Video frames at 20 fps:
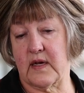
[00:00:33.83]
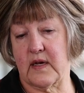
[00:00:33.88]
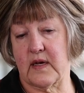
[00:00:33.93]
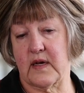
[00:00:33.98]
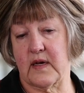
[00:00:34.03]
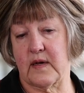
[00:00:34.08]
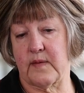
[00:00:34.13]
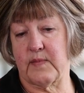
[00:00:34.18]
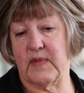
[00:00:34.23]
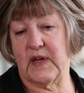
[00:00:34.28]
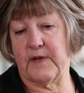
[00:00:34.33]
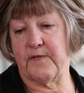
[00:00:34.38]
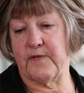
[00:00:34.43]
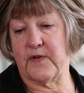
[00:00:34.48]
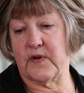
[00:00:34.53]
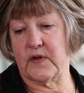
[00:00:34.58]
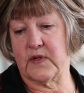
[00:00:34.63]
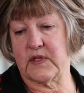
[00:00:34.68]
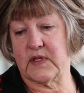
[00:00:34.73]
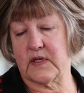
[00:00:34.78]
my
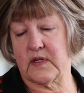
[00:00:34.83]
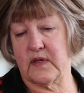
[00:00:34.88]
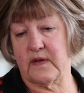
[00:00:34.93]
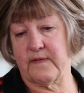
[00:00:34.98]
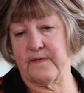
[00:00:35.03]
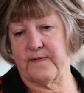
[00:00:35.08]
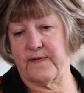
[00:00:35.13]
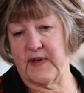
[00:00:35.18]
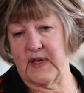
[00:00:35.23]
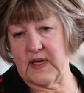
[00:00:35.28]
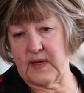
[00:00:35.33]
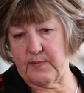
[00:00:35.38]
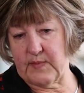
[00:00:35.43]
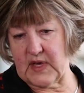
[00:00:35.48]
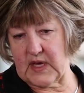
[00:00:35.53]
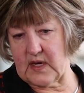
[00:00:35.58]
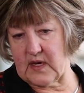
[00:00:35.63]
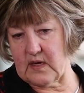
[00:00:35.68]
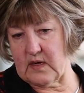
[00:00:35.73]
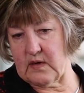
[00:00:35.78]
first
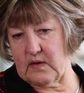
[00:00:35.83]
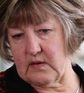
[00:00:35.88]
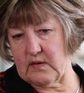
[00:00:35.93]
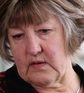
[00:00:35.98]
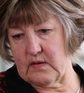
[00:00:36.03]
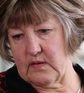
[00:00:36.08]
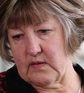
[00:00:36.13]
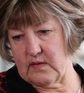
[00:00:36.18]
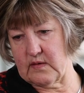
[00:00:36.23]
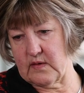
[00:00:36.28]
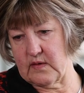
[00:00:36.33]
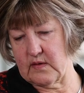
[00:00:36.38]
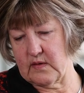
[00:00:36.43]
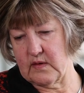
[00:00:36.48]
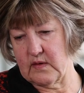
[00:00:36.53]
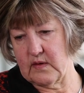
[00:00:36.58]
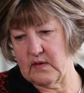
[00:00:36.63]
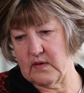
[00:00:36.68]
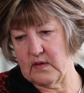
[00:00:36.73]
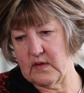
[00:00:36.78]
female
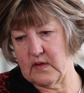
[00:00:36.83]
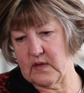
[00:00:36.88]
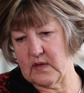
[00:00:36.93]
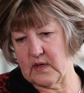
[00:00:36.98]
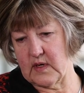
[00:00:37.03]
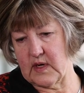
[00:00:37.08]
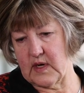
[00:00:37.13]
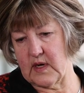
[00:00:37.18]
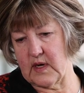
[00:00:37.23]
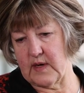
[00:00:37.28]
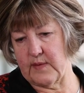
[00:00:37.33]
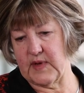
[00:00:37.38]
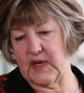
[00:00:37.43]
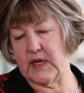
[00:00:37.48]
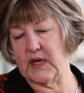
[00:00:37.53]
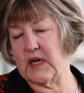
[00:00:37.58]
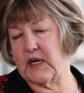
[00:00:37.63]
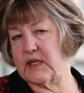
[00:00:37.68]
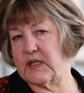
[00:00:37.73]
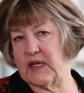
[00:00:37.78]

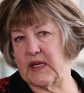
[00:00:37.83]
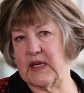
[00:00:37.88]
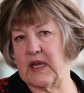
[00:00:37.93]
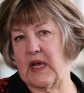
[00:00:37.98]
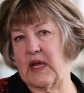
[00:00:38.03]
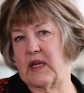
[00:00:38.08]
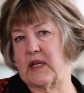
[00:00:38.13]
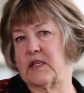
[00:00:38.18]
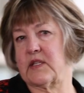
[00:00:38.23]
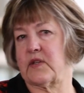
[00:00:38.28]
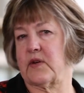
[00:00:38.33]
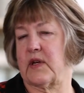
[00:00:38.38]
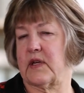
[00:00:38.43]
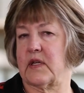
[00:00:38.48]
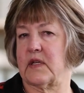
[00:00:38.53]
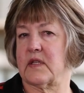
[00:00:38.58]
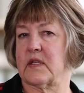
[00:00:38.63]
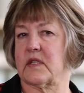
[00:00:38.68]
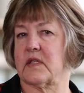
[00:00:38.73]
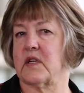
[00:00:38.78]
in 1980. So I
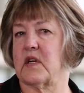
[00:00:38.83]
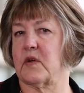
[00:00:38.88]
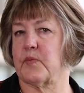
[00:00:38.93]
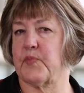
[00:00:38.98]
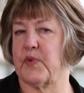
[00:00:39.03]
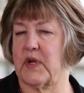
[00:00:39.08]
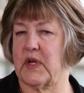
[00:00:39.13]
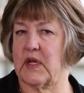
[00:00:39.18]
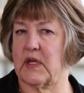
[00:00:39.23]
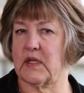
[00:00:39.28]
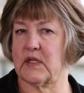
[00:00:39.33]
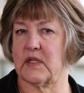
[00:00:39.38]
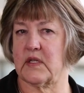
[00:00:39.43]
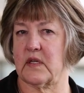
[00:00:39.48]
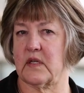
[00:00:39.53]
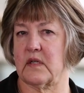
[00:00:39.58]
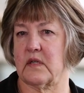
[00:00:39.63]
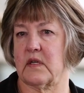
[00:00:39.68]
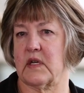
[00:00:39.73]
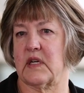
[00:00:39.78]
didn't start breeding
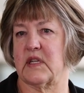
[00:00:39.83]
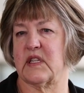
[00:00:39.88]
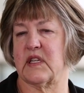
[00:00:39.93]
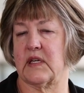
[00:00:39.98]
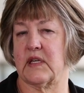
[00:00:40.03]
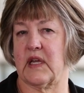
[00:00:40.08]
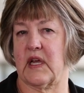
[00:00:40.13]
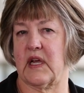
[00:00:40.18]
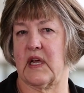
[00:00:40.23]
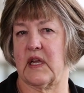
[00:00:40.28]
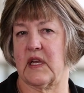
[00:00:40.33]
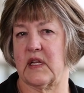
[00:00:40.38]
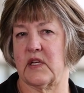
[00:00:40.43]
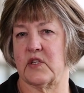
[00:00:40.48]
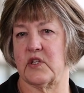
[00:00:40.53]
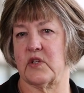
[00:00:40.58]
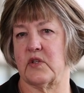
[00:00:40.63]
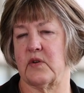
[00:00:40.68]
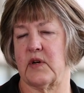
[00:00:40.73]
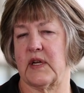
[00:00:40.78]
till
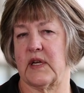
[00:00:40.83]
1982,